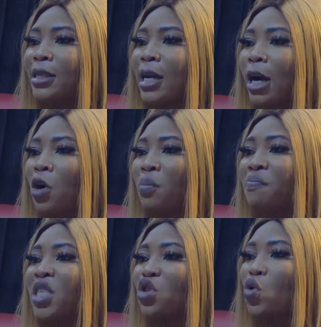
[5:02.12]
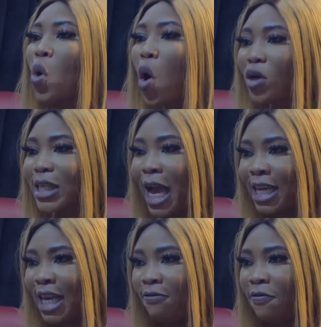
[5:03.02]
and our company to hurt
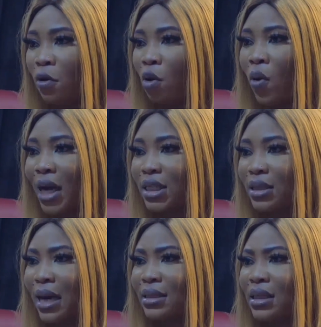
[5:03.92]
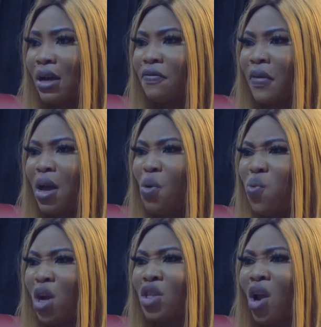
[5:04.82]
and gain followers to herself.
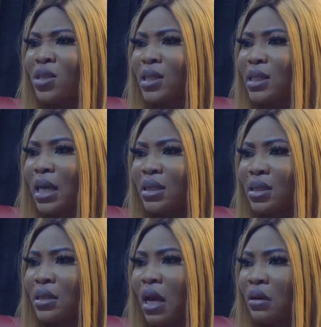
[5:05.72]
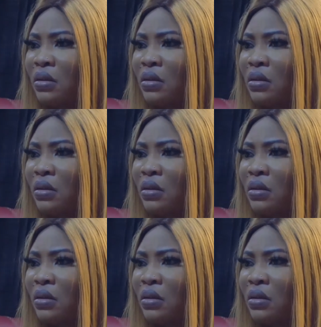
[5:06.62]
What nonsense!